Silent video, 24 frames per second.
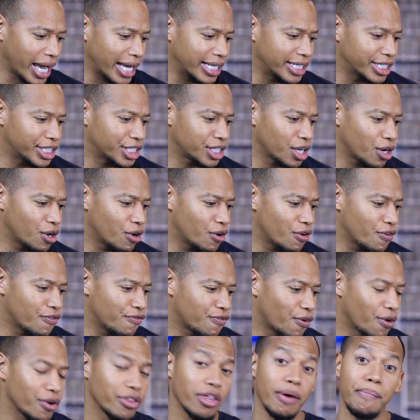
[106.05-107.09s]
And so
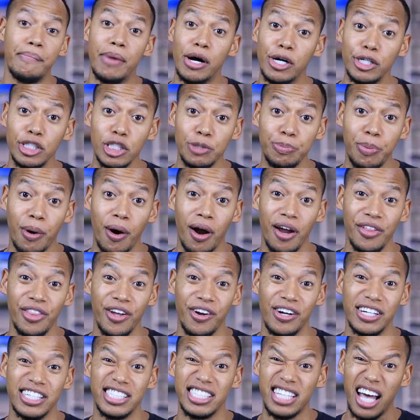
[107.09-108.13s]
for the most part,
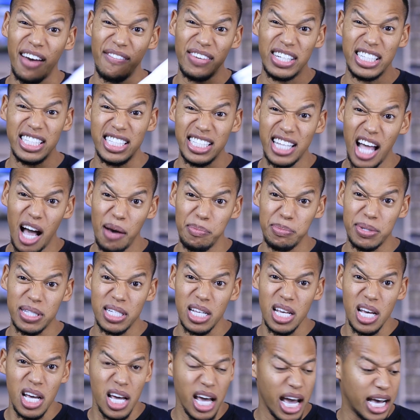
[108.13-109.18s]
there are 7
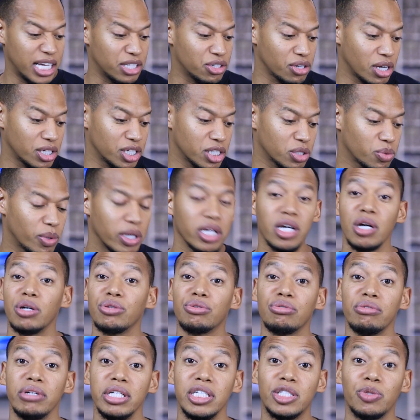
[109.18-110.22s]
steps, and so I just want to
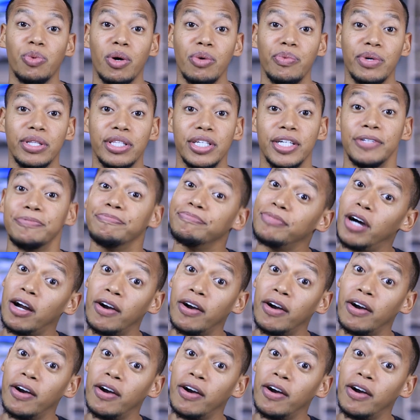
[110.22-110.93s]
go through each one with you.